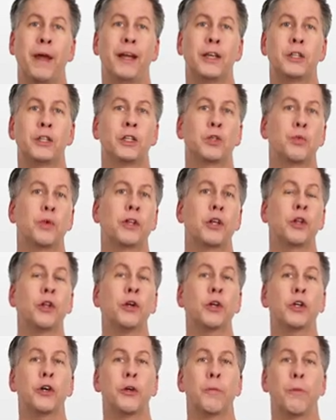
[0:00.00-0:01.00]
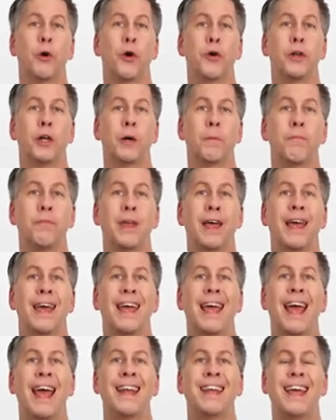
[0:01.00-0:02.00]
patients with clinical pneumonia
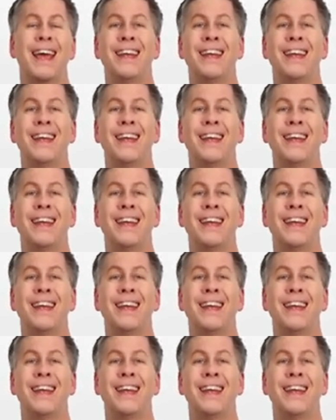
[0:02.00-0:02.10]
and